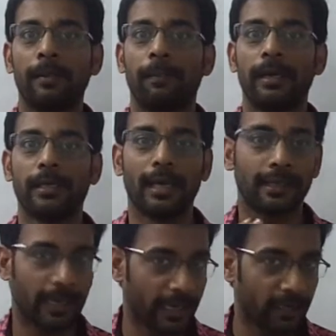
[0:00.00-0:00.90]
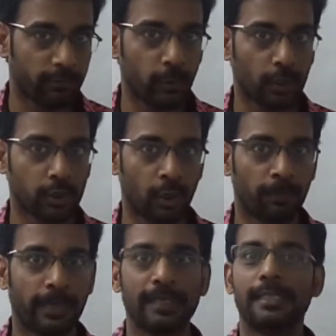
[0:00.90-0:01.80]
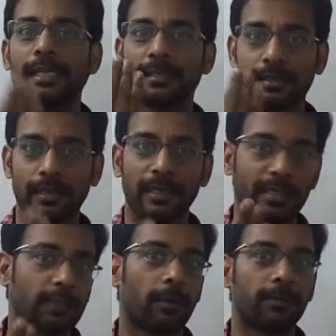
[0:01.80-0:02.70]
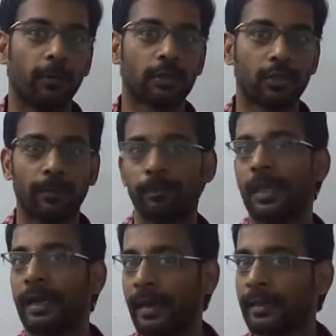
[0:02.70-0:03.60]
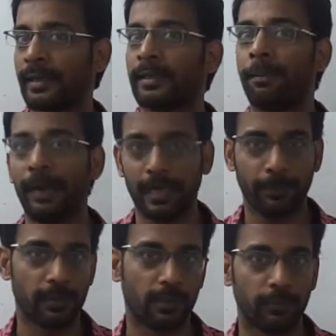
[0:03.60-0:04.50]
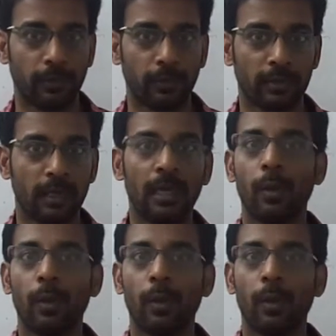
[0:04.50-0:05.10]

But at the end of the workshop, take just 3 things from the workshop, write it at the back page of the note,